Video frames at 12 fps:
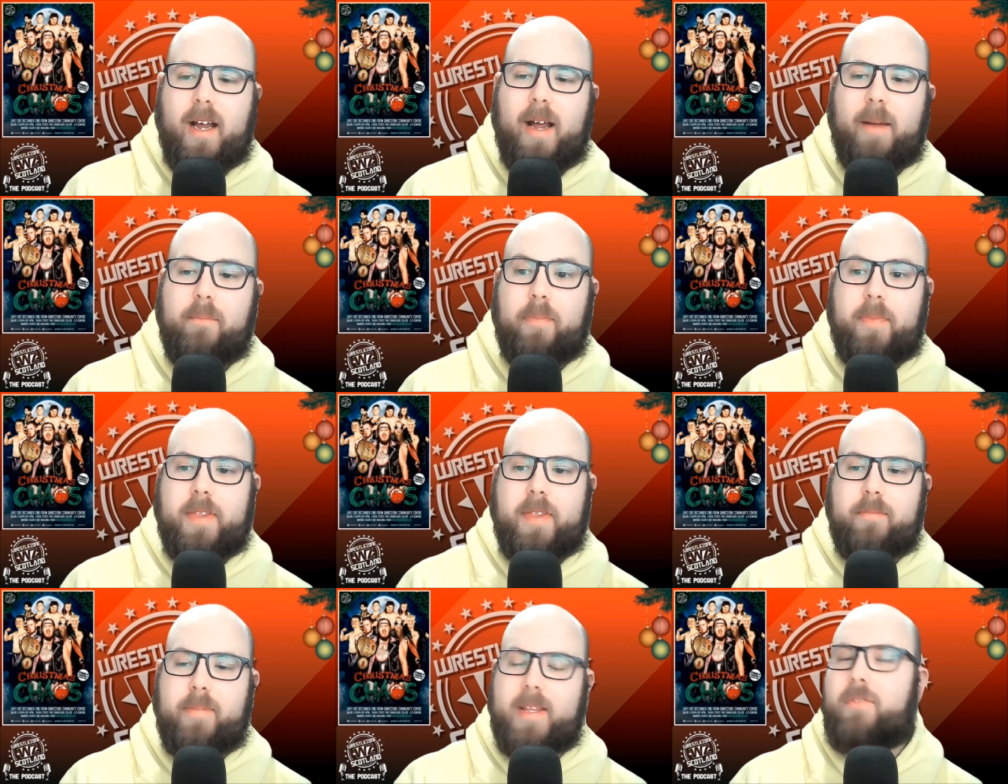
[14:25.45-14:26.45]
Um,
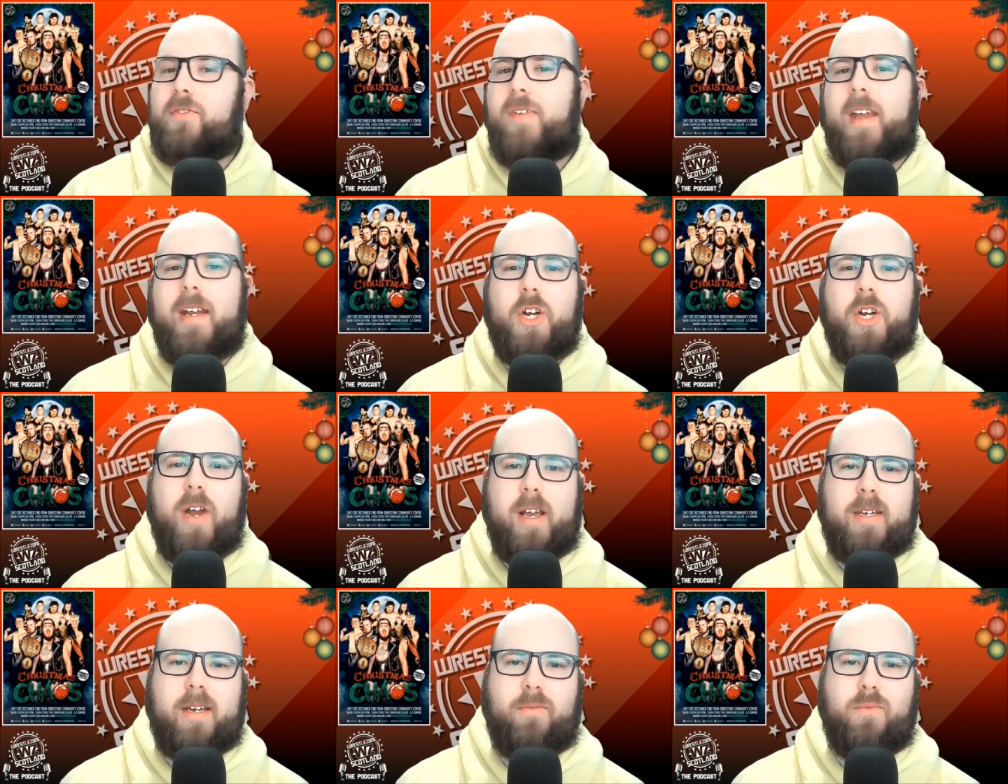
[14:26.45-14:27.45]
but that was very
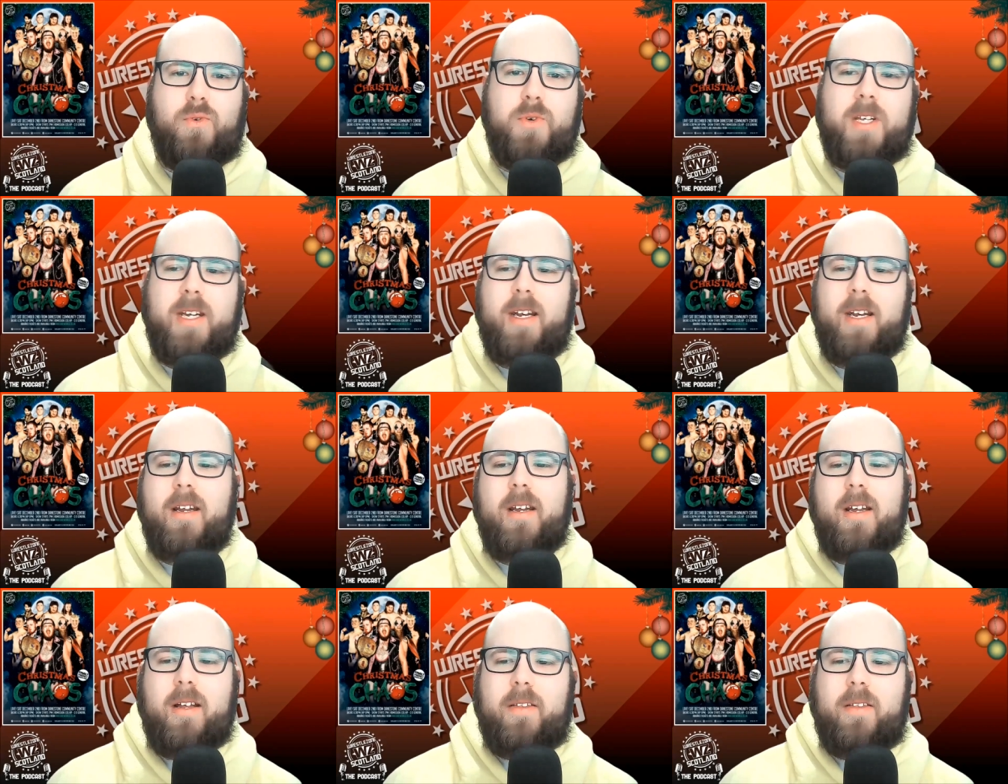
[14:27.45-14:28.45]
interesting. We were seeing
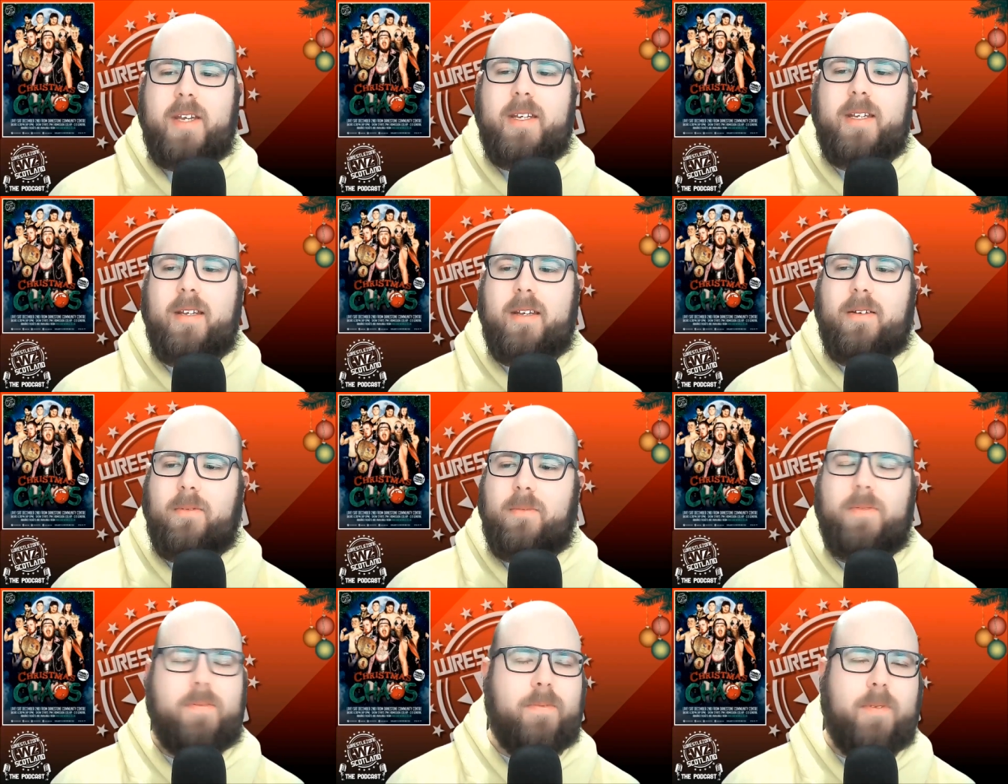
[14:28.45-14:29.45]
this.
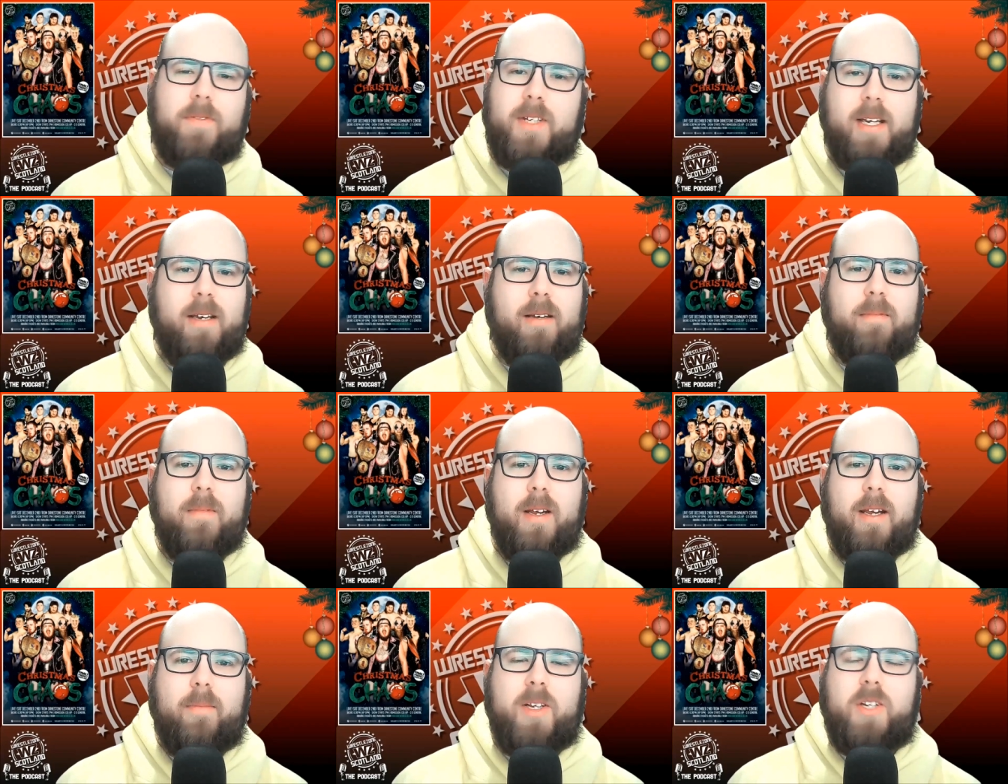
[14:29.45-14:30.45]
We've we've seen
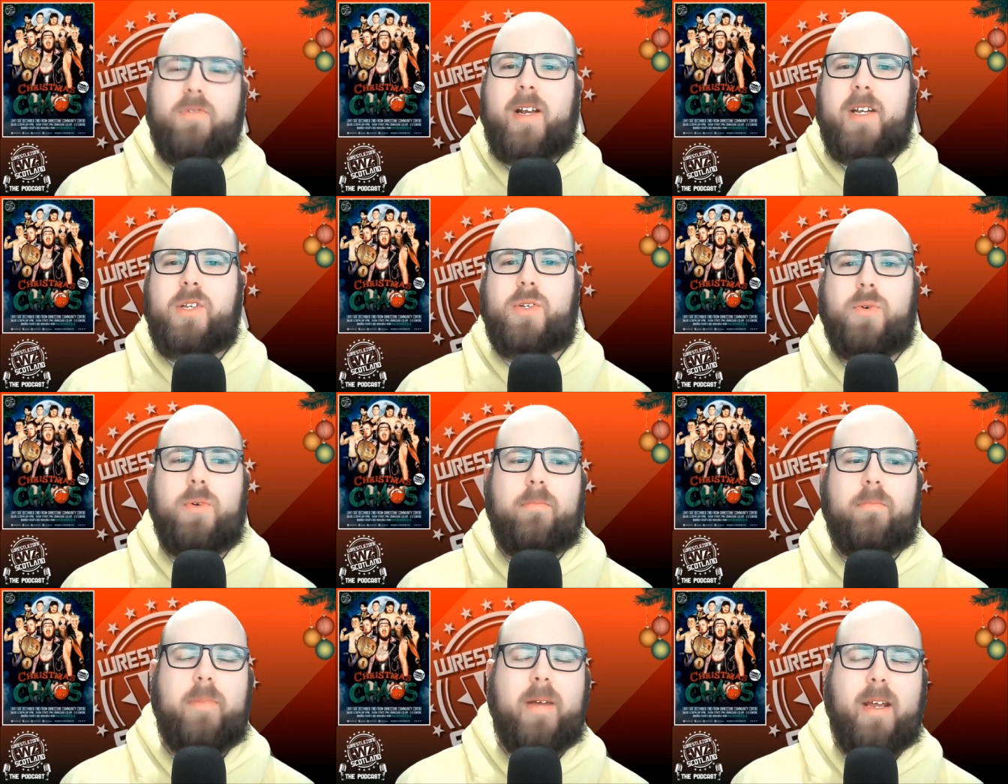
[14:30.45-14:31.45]
Mr.
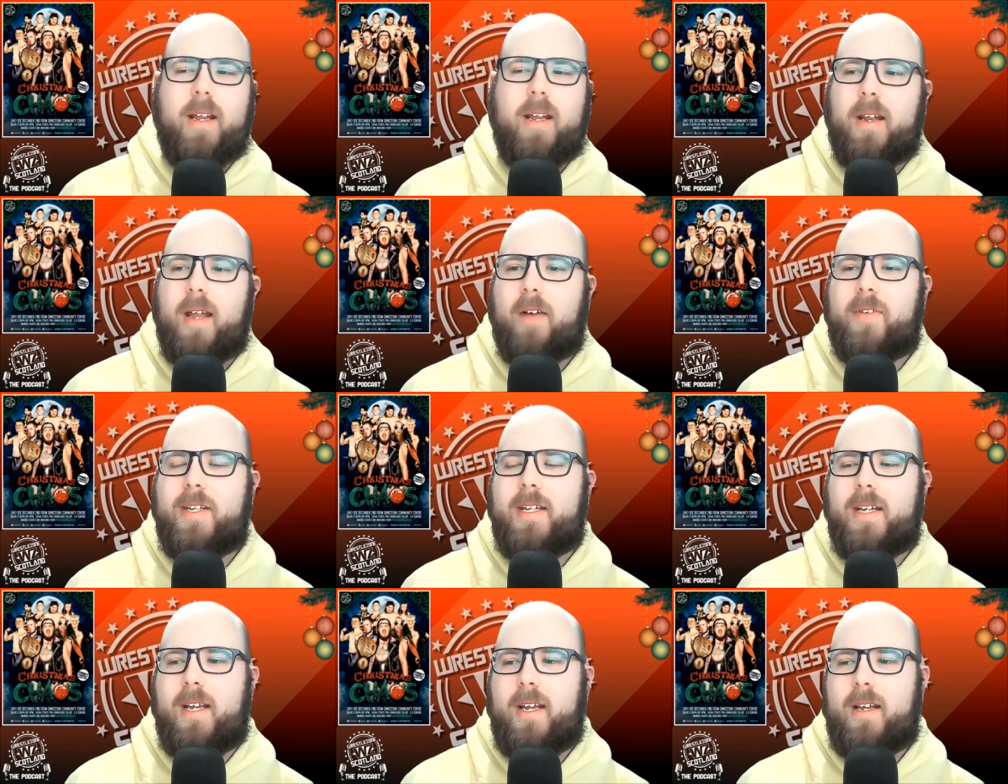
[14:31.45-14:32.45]
WrestleZone being having
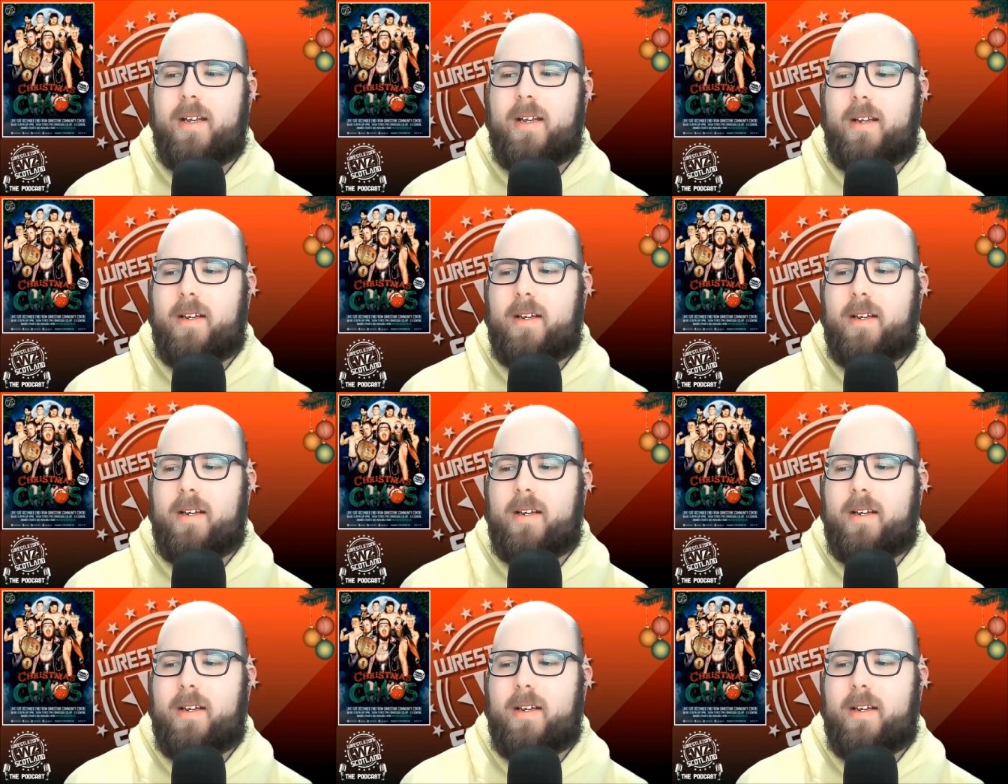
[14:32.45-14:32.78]
to